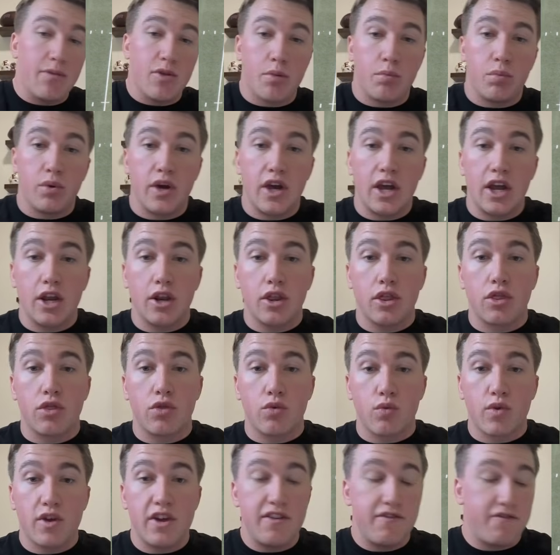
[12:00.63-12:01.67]
They're playing
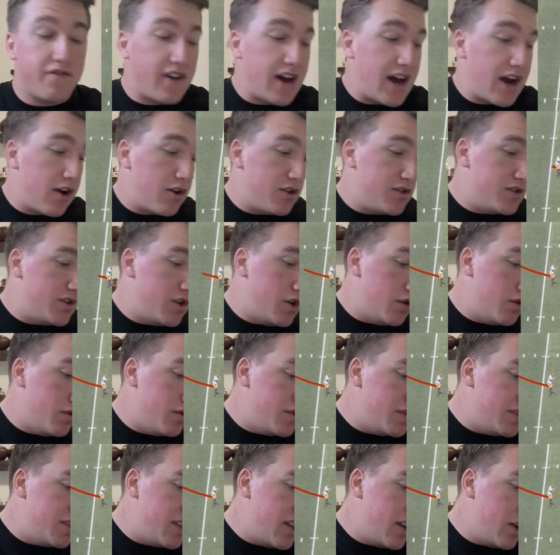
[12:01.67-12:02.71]
3 fire
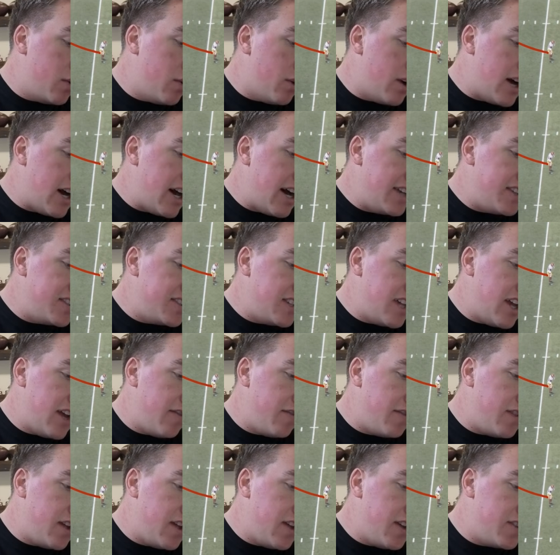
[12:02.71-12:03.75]
zones. Single high
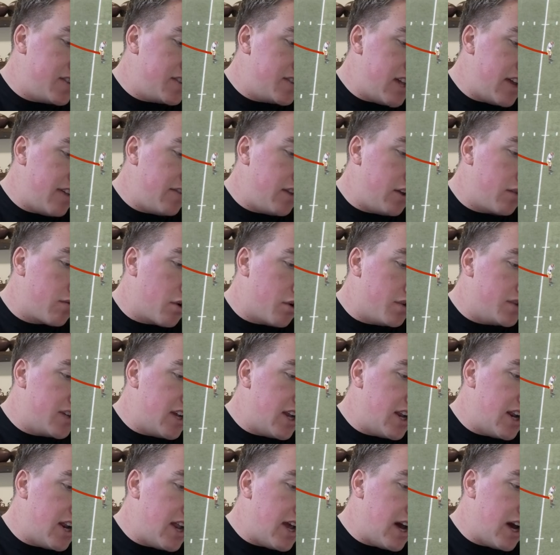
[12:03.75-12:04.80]
safety, safety
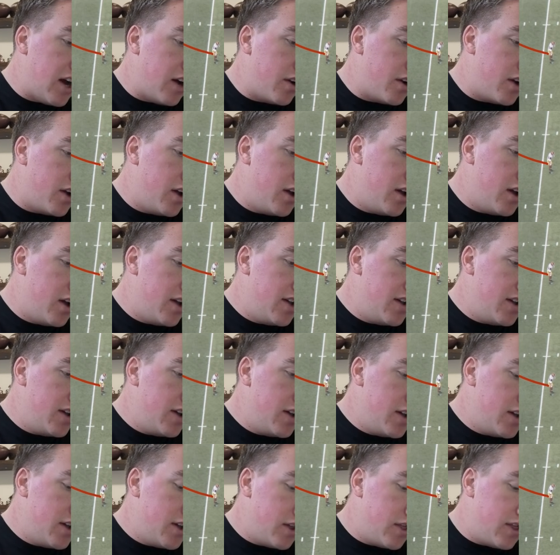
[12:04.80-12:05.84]
rotated down,
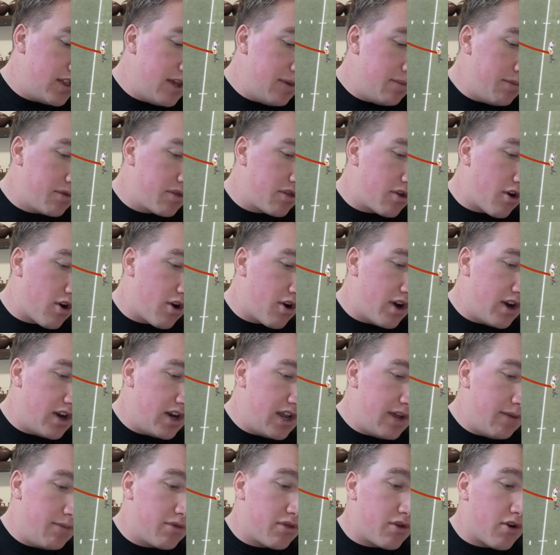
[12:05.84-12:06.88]
deep third.
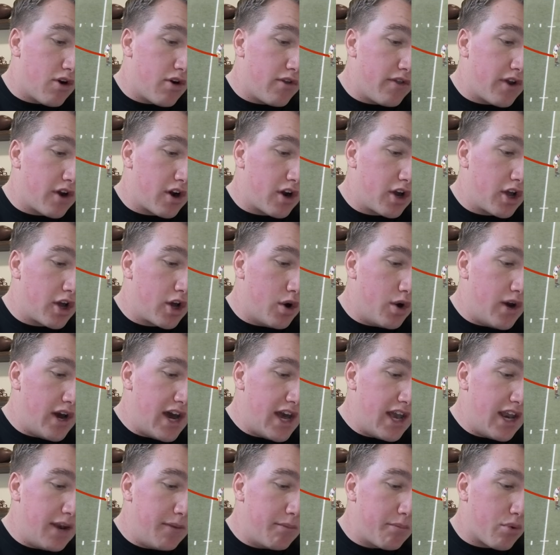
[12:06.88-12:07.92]
They're going to go
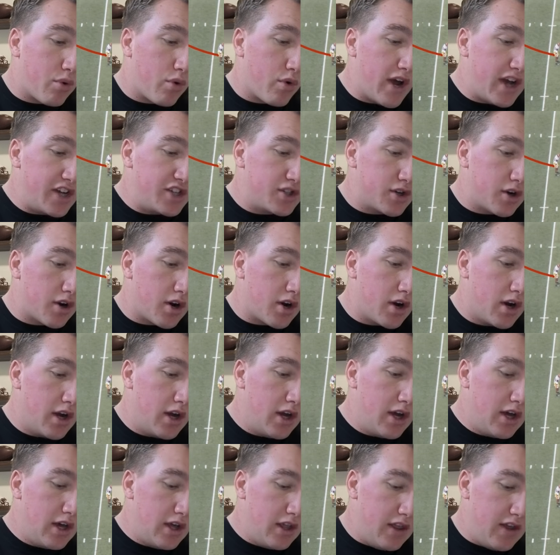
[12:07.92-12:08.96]
ahead and pressure
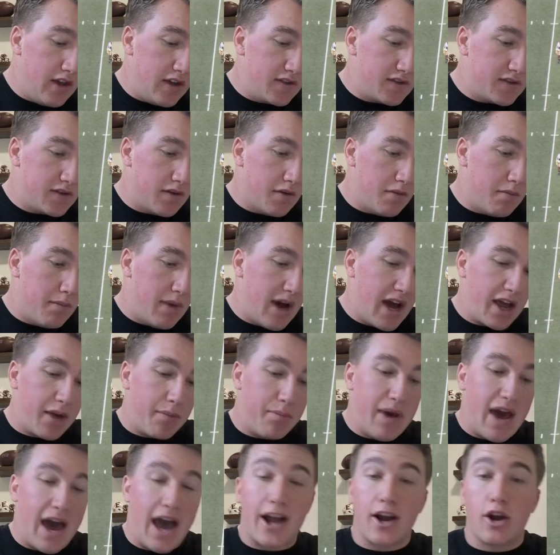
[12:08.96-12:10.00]
this Mike
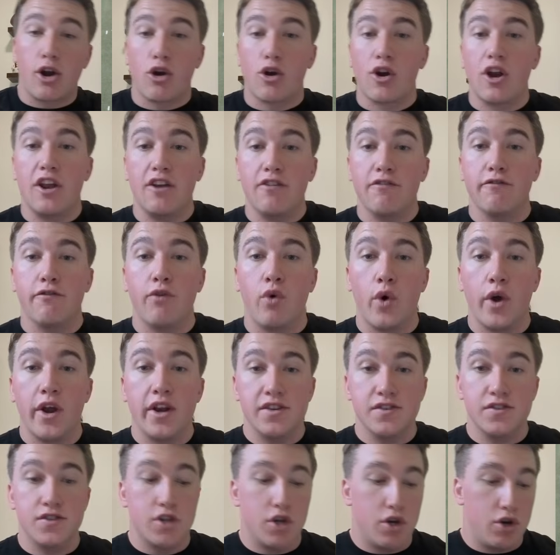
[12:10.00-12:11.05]
backer and void
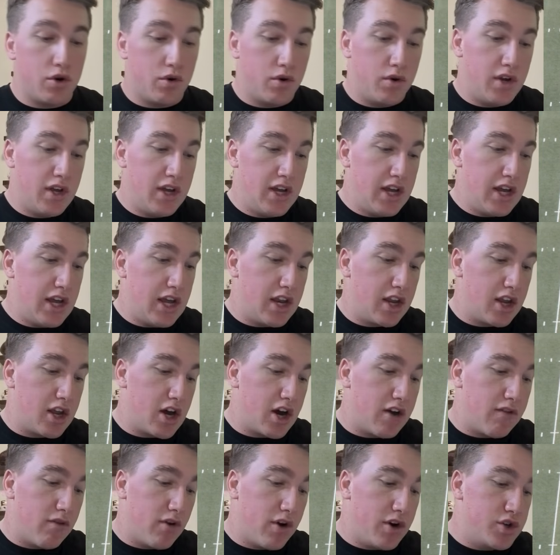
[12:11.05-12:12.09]
a zone in
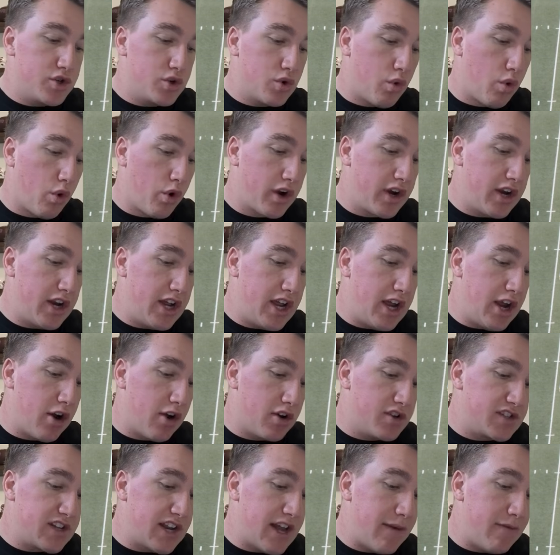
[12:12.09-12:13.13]
coverage. Oregon here
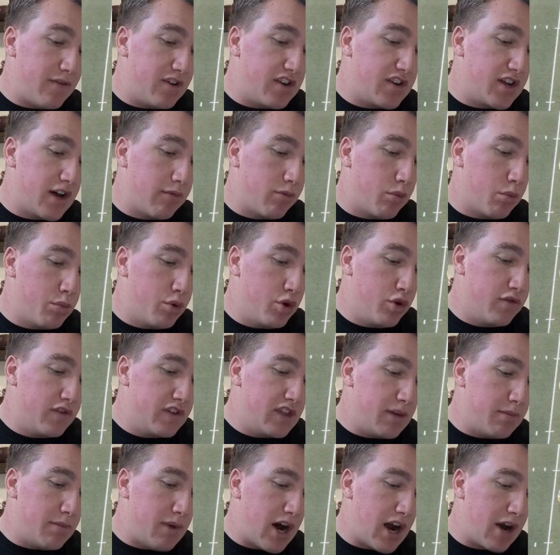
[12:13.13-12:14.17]
is going to have a double move at
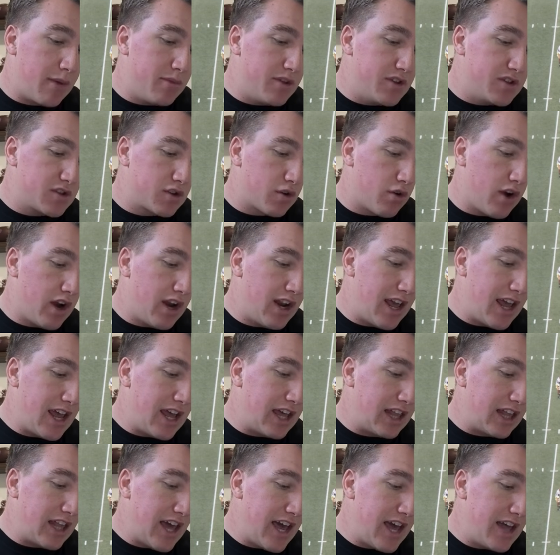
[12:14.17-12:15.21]
the bottom of the screen, a
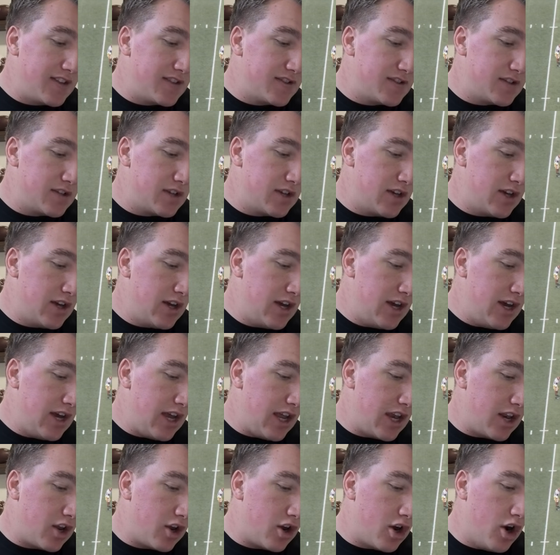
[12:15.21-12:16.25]
glance
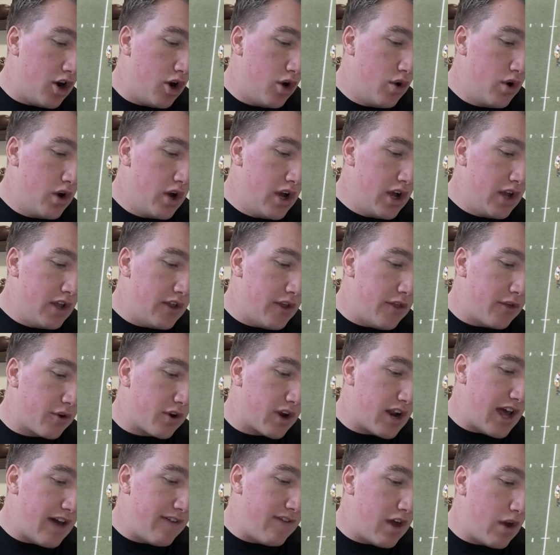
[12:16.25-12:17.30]
and go. Then they're
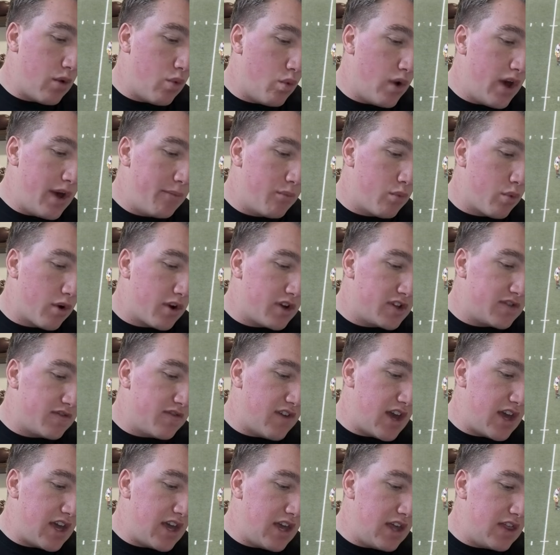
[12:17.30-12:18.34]
going to have a whip where he's
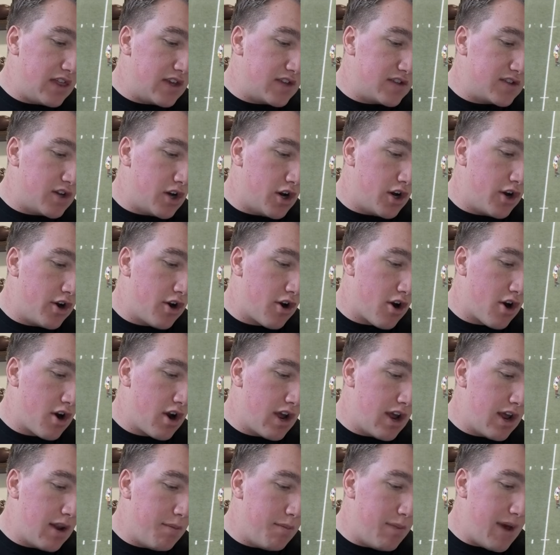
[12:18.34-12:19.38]
faking this under
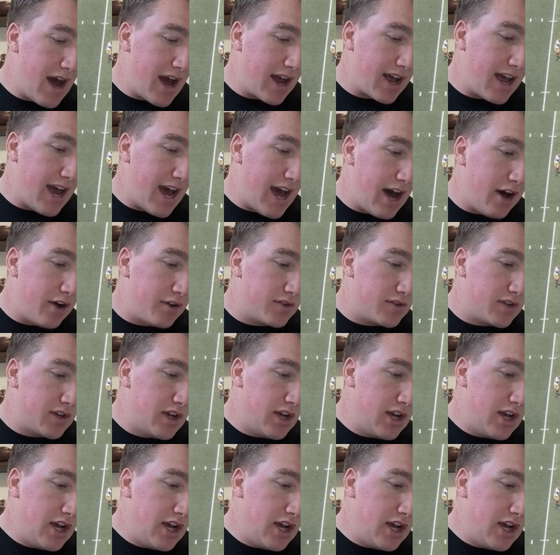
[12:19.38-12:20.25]
and back out.